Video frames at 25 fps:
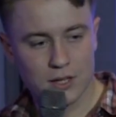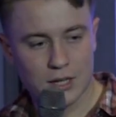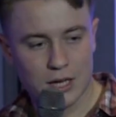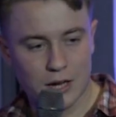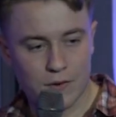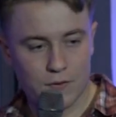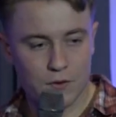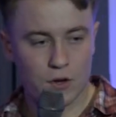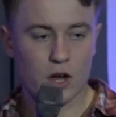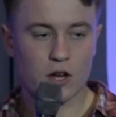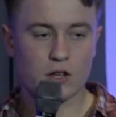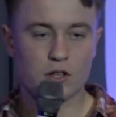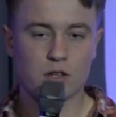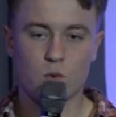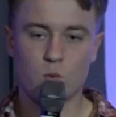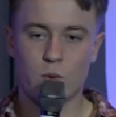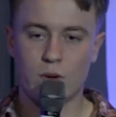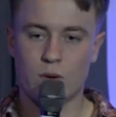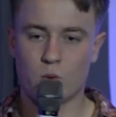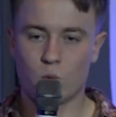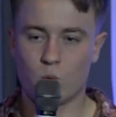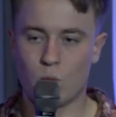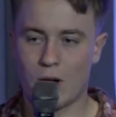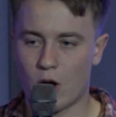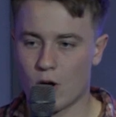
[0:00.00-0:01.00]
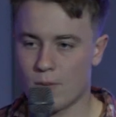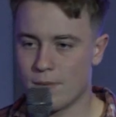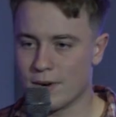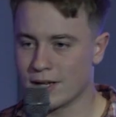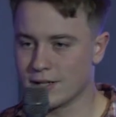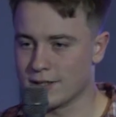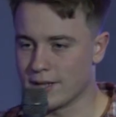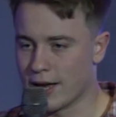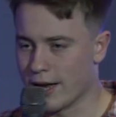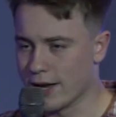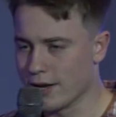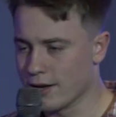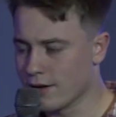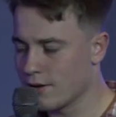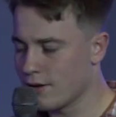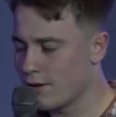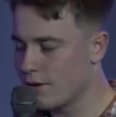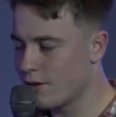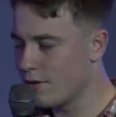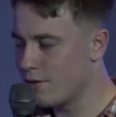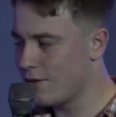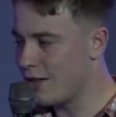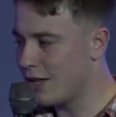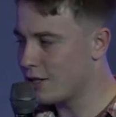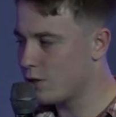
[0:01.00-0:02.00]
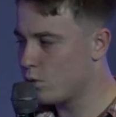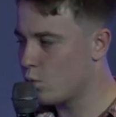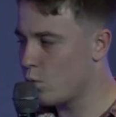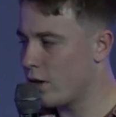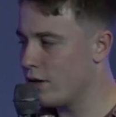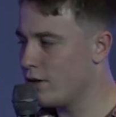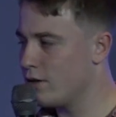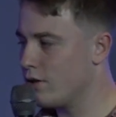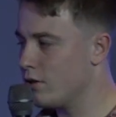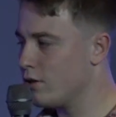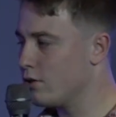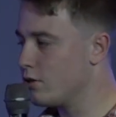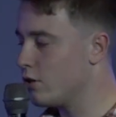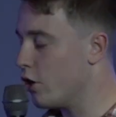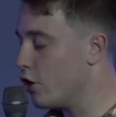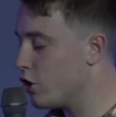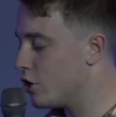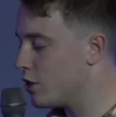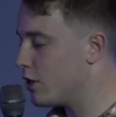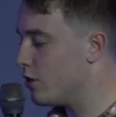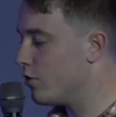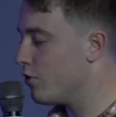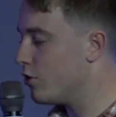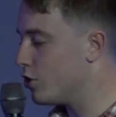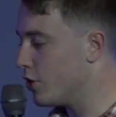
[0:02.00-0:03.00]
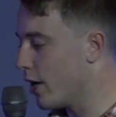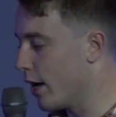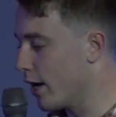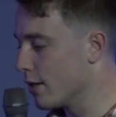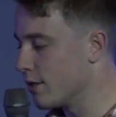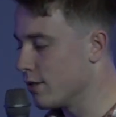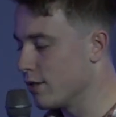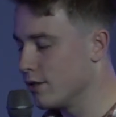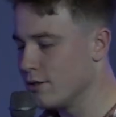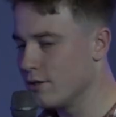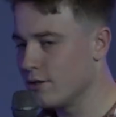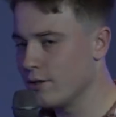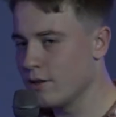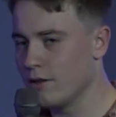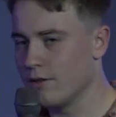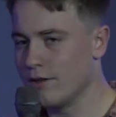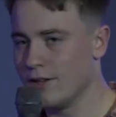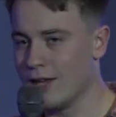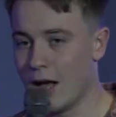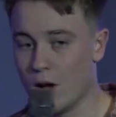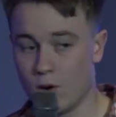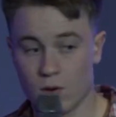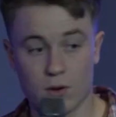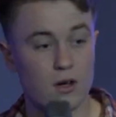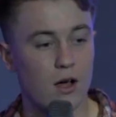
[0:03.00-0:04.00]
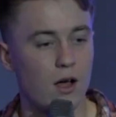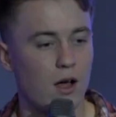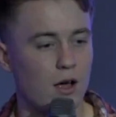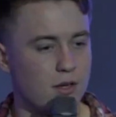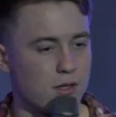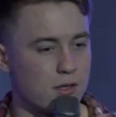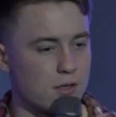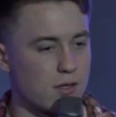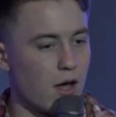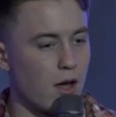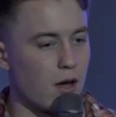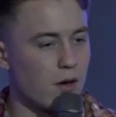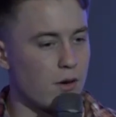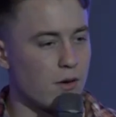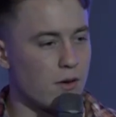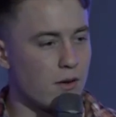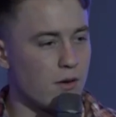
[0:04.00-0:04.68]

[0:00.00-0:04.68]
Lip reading: If you go to the well at midday, that's when the socially rejected, the outcasts go.